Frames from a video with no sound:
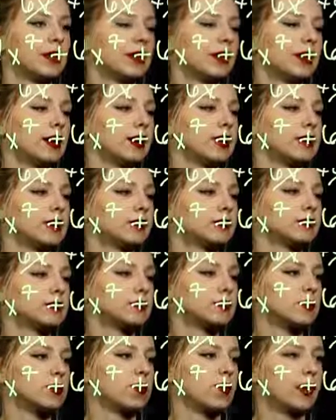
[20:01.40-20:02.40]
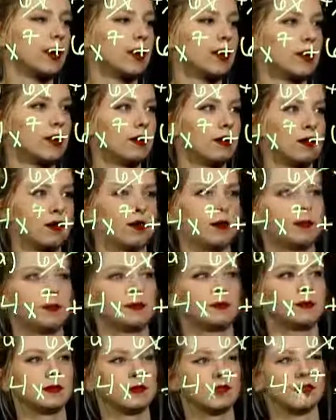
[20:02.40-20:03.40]
and squared
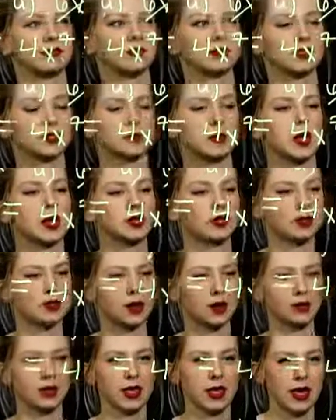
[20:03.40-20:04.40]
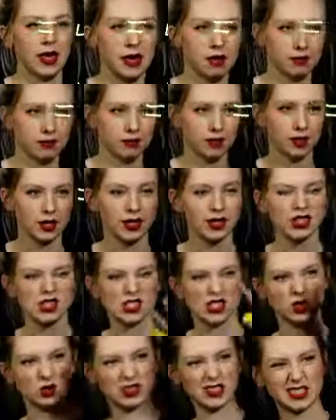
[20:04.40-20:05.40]
is the smallest that we have.
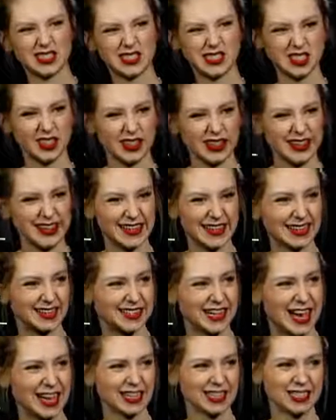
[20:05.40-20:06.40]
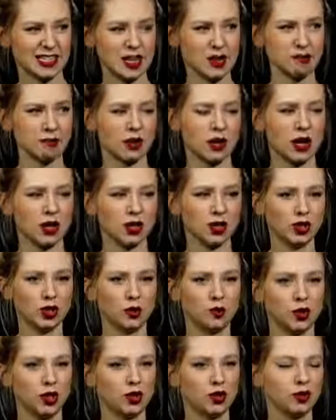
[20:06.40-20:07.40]
So still the exact same
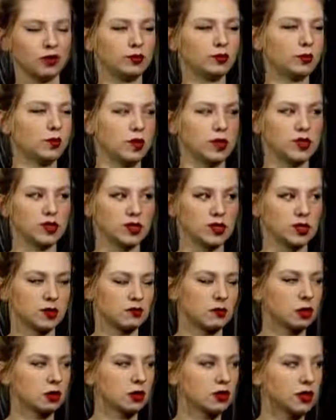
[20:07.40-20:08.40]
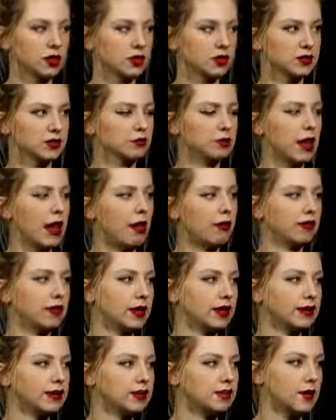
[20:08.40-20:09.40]
polynomial. We just commuted things around,
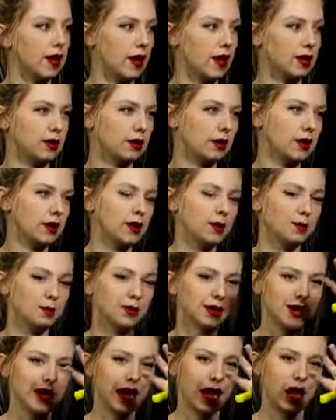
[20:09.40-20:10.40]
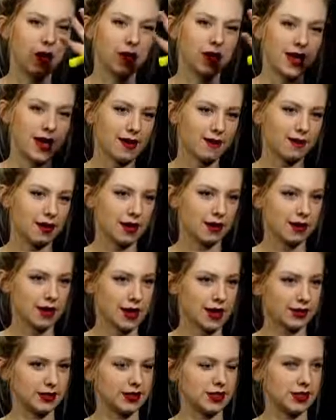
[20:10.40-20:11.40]
that's fine. But now we have it in
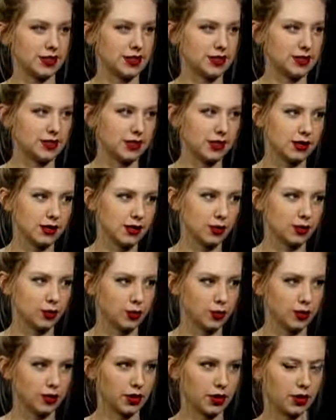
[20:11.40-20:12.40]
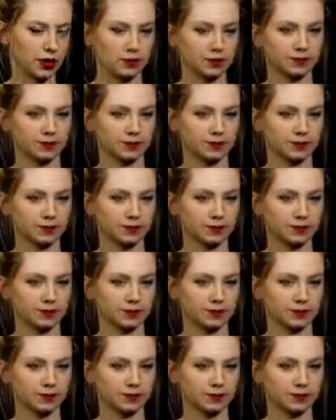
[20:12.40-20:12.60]
that descending order.